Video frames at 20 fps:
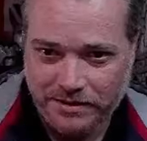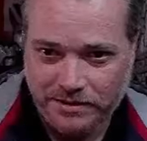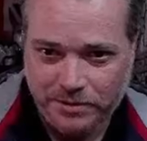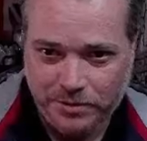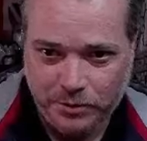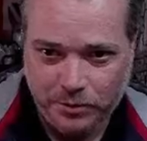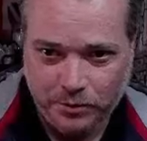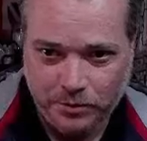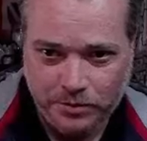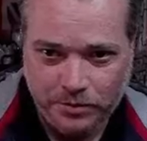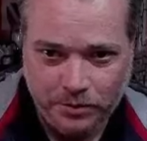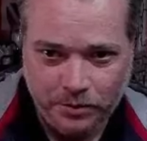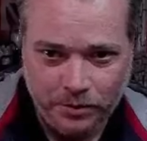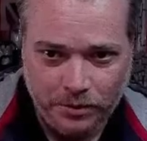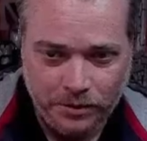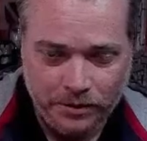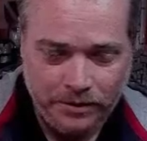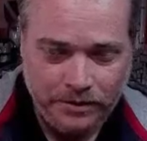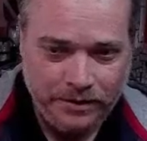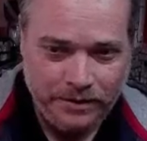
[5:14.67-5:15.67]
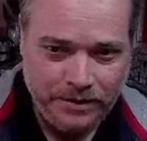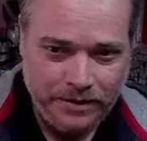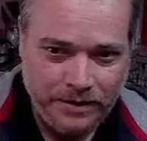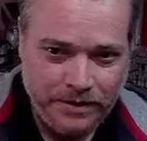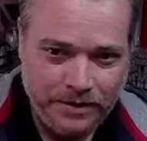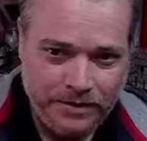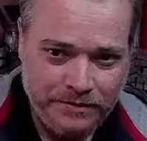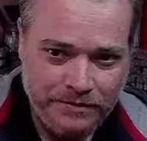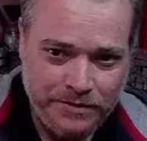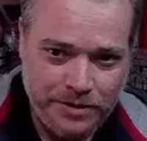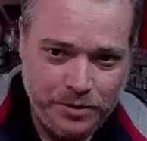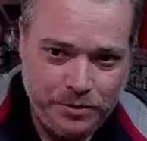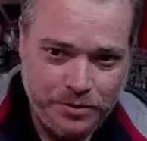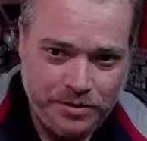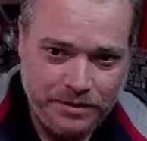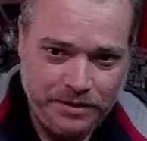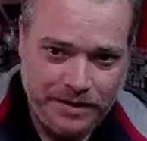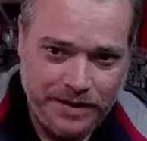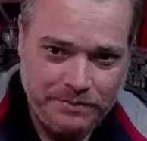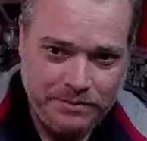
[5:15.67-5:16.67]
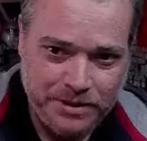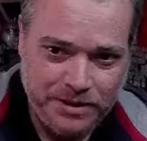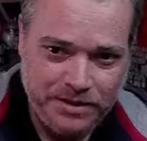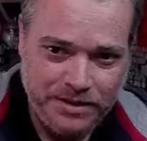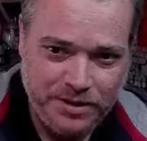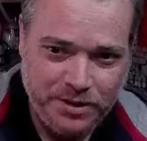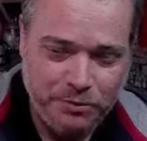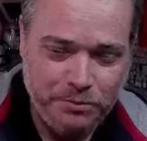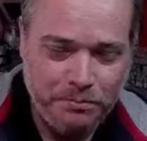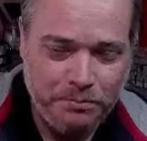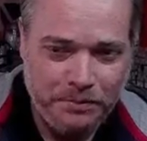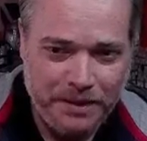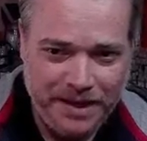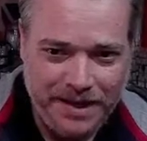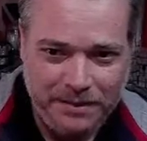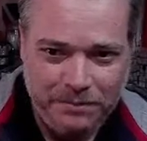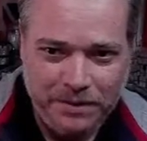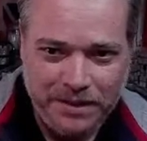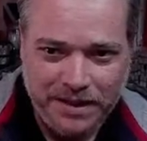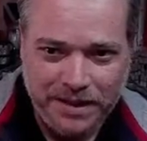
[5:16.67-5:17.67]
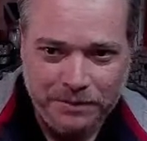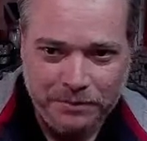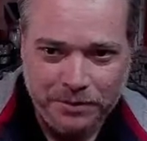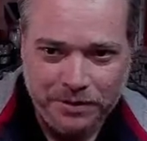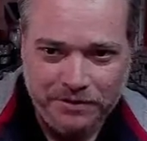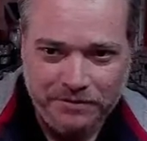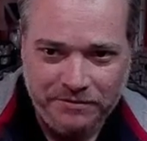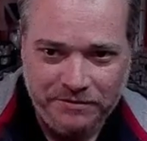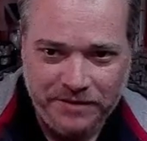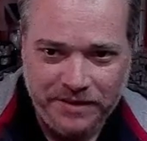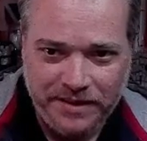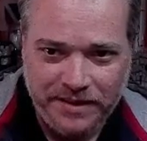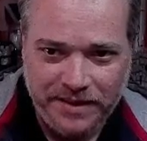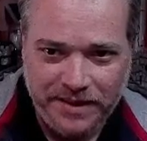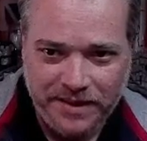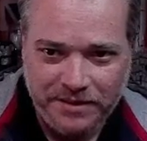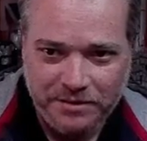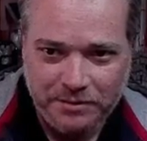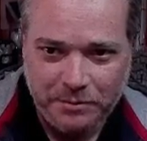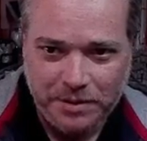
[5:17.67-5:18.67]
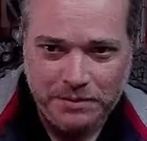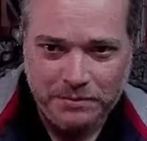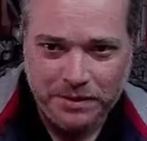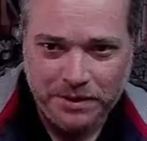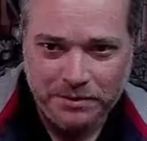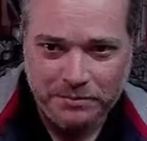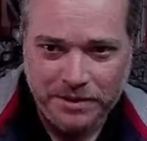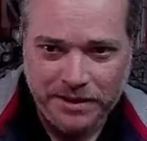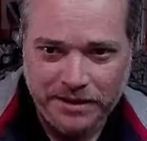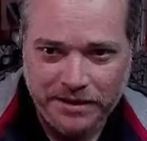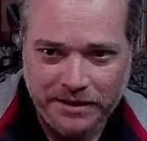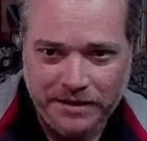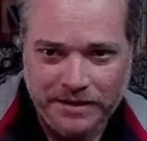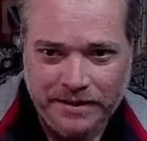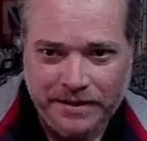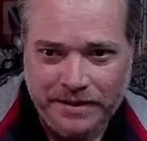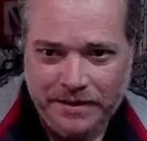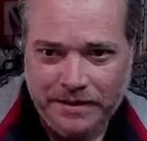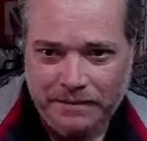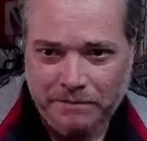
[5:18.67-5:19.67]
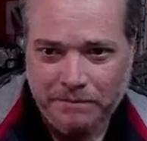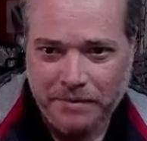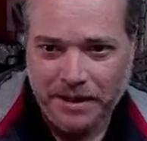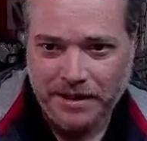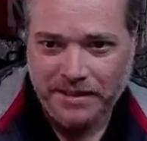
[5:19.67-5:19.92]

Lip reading: dual core fuse Clapton, you may be able to fit a 3mm, but